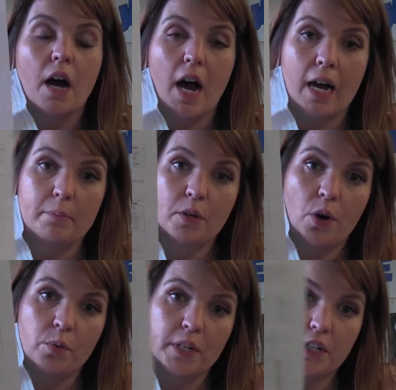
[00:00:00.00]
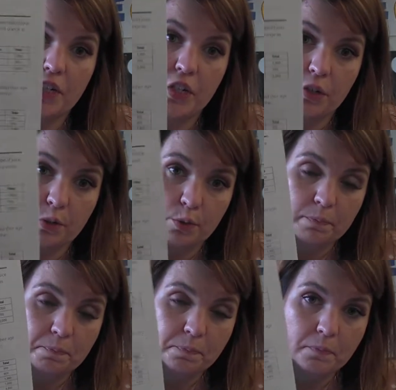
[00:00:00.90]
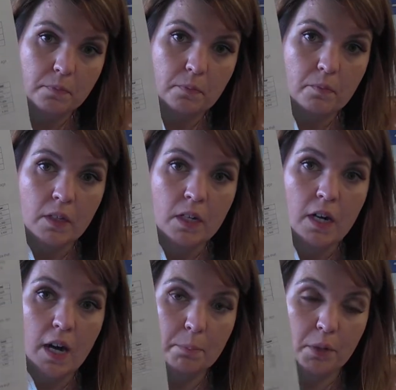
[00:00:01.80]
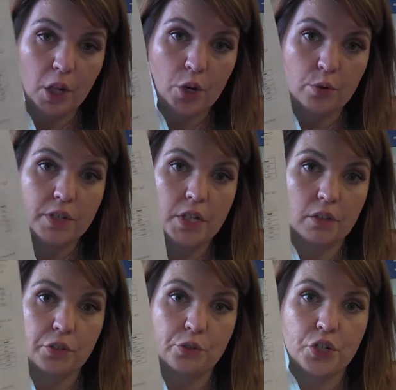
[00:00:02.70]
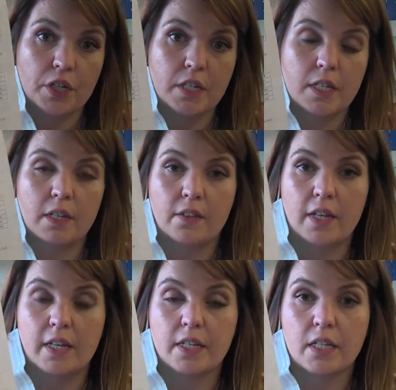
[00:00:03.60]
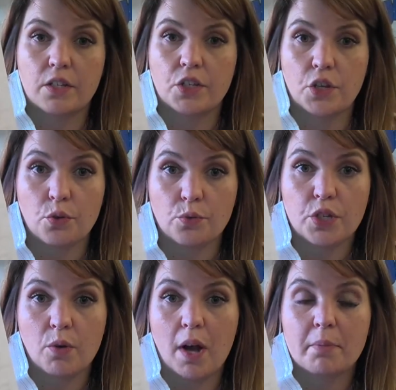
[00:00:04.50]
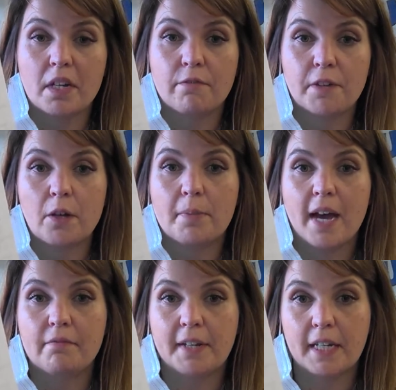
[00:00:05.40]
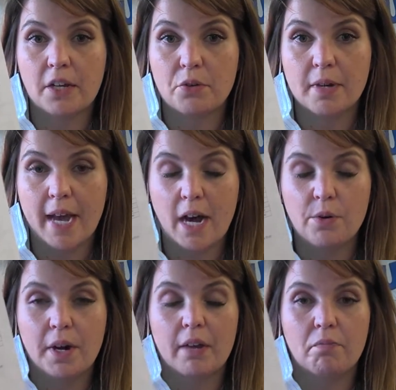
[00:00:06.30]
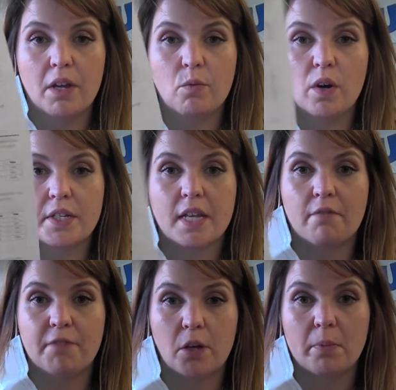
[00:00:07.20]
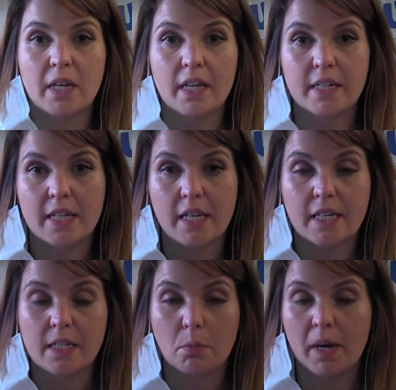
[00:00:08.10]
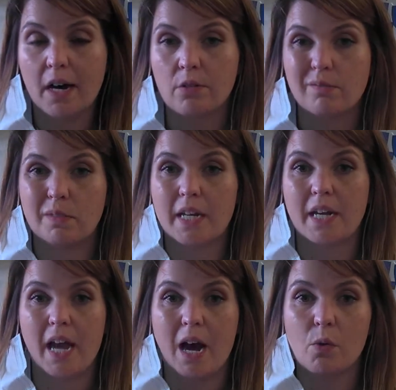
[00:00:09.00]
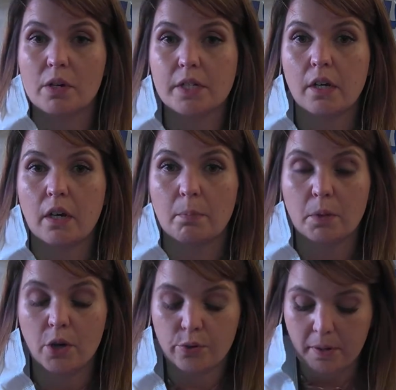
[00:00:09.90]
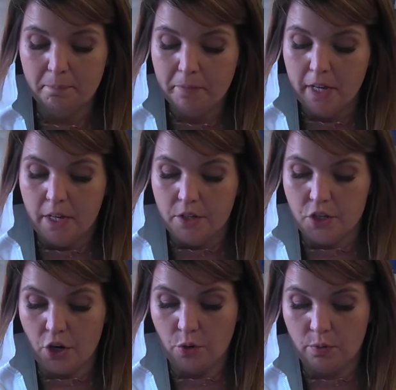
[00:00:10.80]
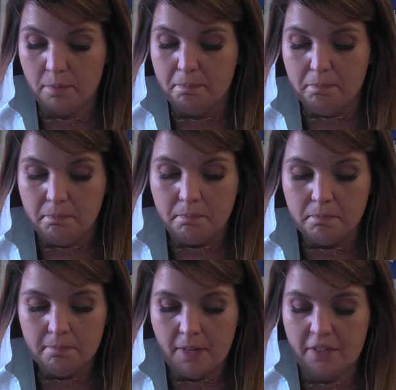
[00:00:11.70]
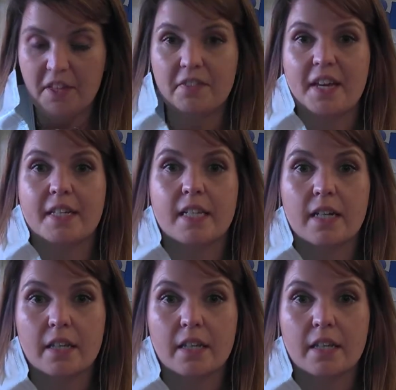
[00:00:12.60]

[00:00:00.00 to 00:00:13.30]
I'm going to upload solutions to this soon. So, I'm going to film that video now, and then once I film it, it takes about an hour to upload. So, I think that's it.